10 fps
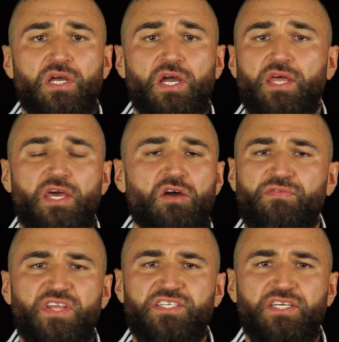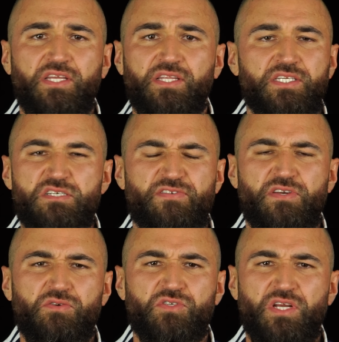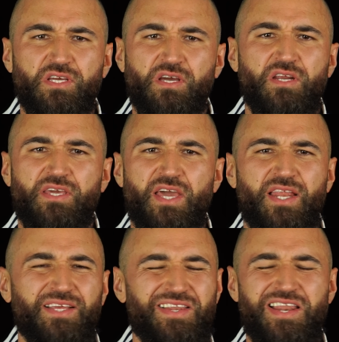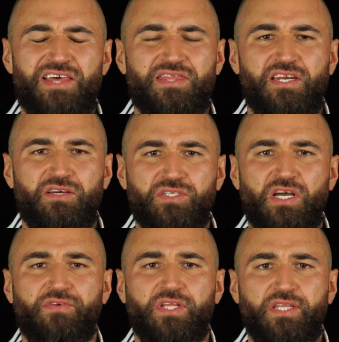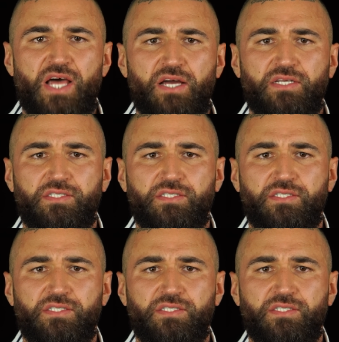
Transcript: and they're healthy. That's it. There's nothing else. I don't care. There's nothing else other than that.